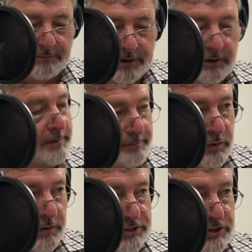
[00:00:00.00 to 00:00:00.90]
a little bit
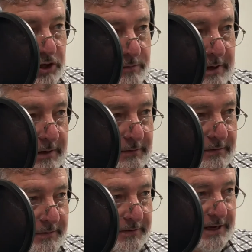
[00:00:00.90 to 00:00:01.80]
more disturbing,
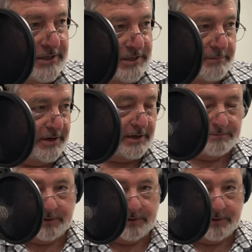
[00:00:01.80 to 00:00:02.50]
the next subject, but